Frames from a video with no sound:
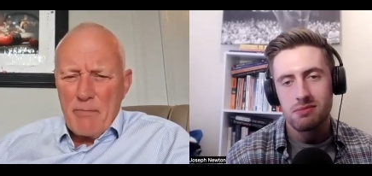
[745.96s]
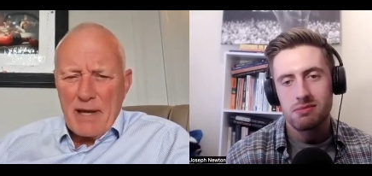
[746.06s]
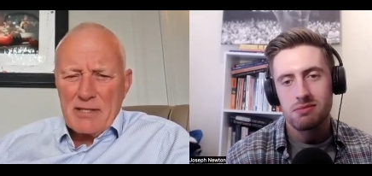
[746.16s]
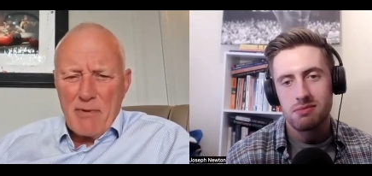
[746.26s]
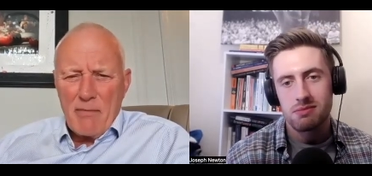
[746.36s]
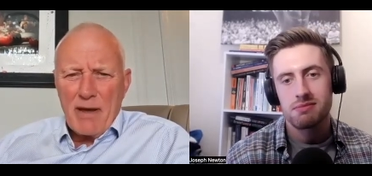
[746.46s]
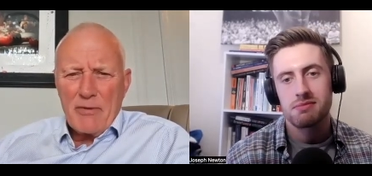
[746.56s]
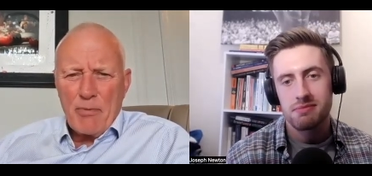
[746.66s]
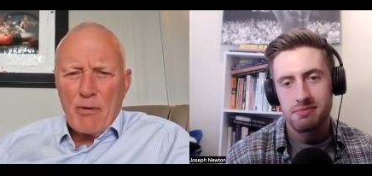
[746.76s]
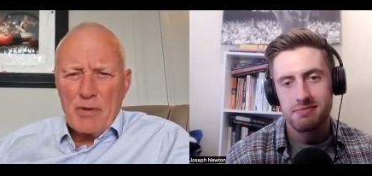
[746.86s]
Speaker 1: back to my mother,
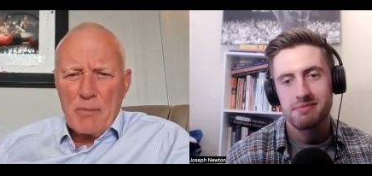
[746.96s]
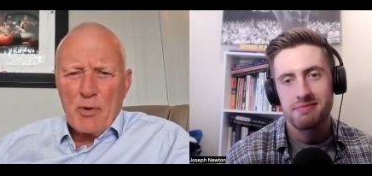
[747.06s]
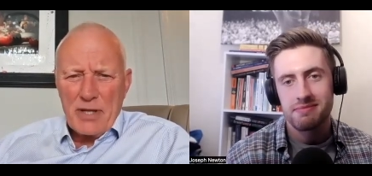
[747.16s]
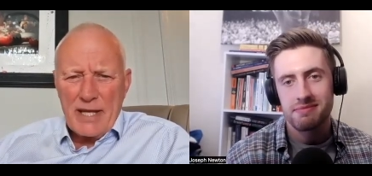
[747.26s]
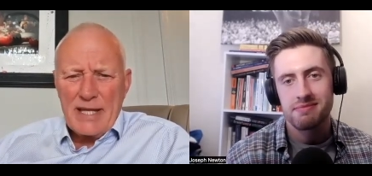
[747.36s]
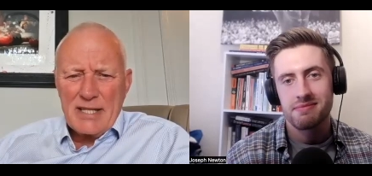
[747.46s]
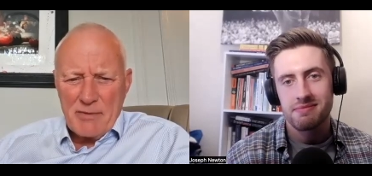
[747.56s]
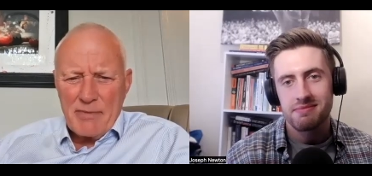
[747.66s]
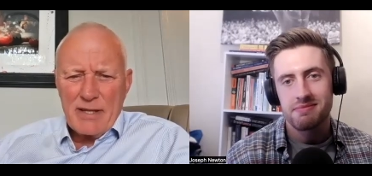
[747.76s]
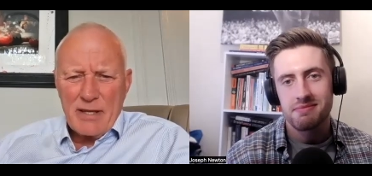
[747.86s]
probably put it into
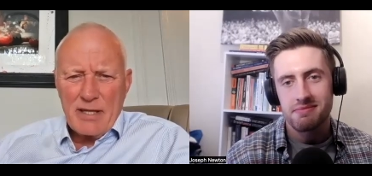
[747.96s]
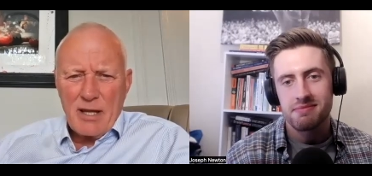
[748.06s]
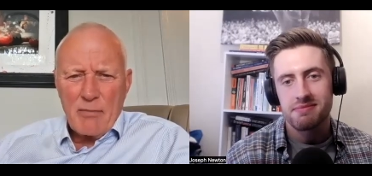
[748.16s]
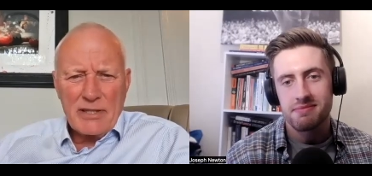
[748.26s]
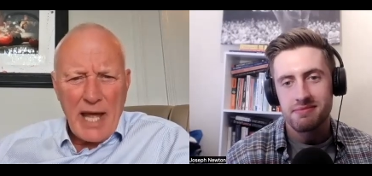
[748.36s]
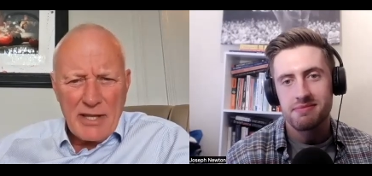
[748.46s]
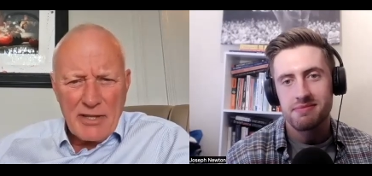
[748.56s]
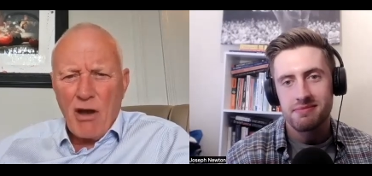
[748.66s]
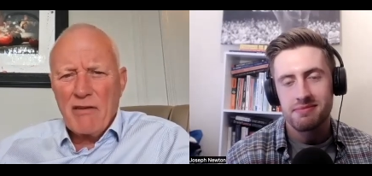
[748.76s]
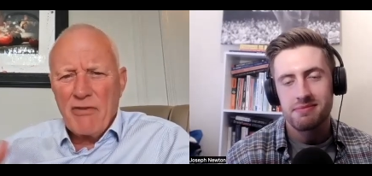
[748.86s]
me that, you know, my dad
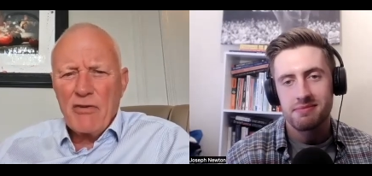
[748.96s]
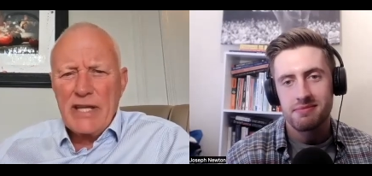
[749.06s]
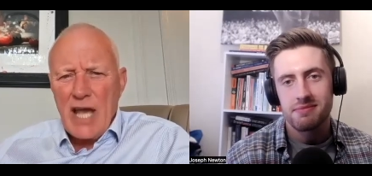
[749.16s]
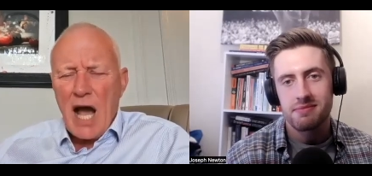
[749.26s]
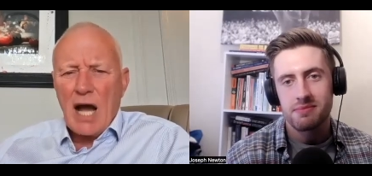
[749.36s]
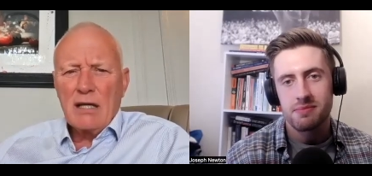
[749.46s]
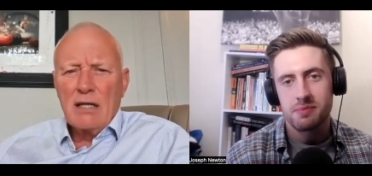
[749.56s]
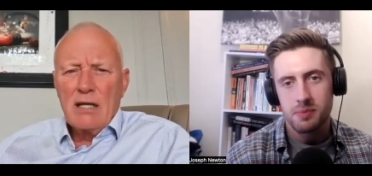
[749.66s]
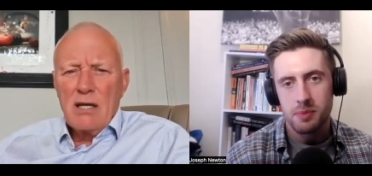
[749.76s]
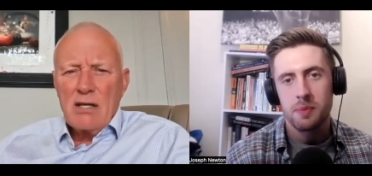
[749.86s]
died very young.
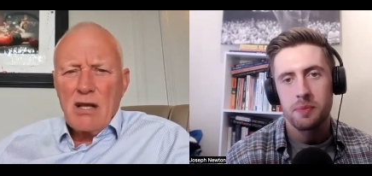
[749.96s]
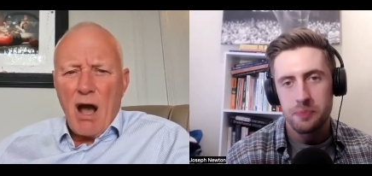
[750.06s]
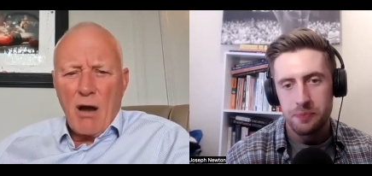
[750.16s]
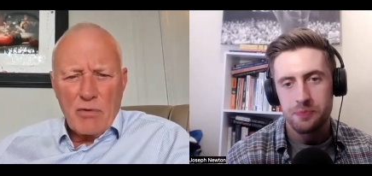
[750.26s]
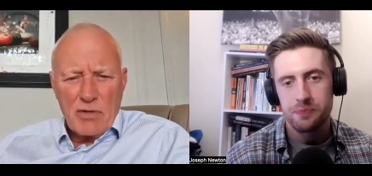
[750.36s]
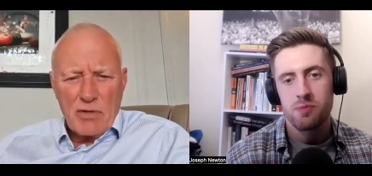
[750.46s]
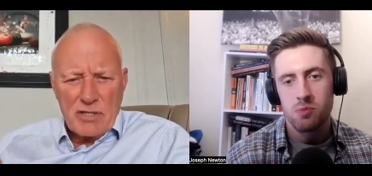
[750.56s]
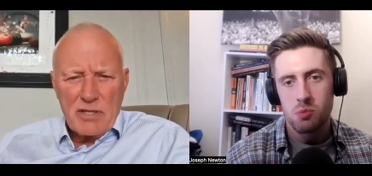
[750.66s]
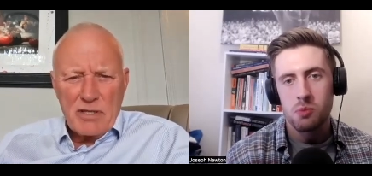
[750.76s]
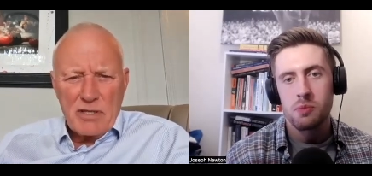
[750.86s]
I was the,
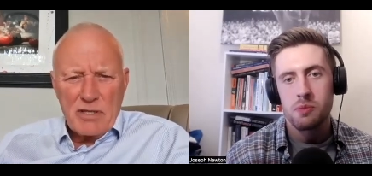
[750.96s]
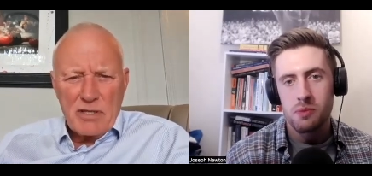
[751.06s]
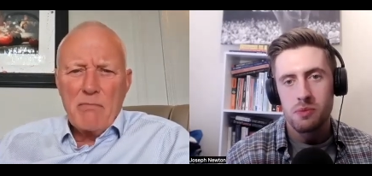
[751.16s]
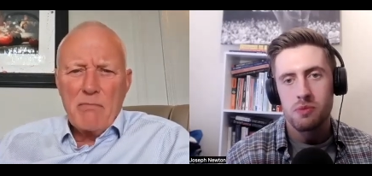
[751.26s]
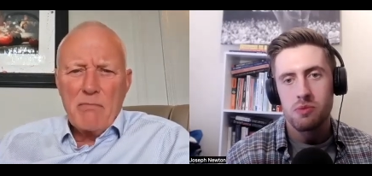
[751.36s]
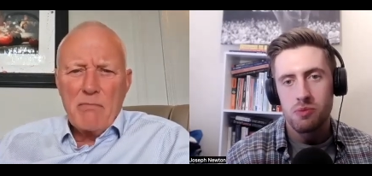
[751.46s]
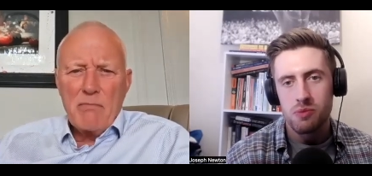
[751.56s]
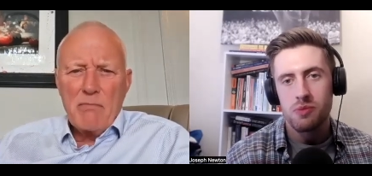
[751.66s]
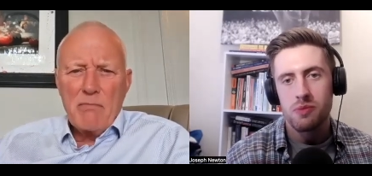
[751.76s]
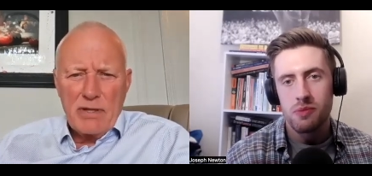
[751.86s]
you know, the male in the
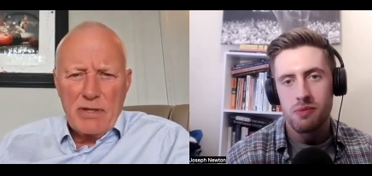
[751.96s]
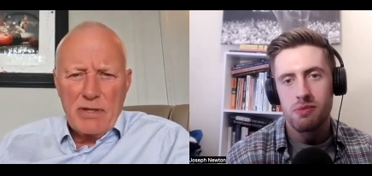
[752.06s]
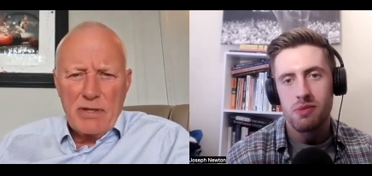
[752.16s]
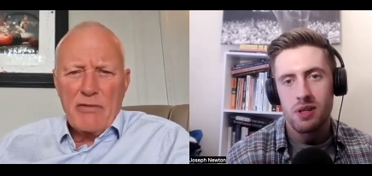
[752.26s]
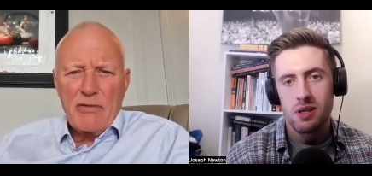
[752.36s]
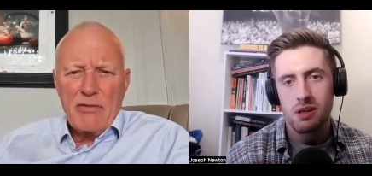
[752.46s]
family